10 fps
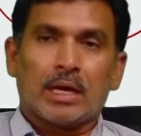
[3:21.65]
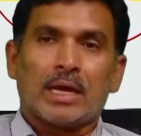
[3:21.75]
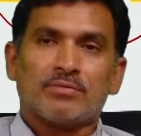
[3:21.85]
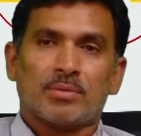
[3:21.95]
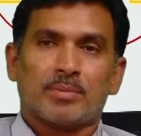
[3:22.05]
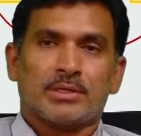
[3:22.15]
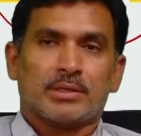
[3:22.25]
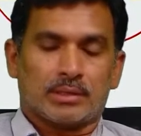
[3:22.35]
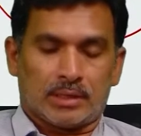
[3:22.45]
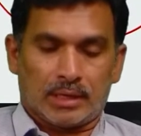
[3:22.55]

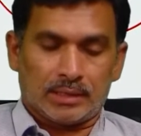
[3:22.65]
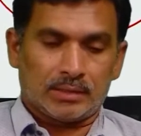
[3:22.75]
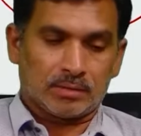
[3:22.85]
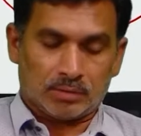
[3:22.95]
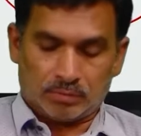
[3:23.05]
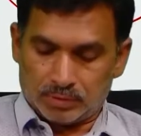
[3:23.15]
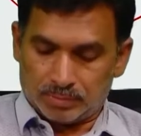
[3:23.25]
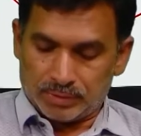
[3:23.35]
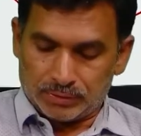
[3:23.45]
information gain would be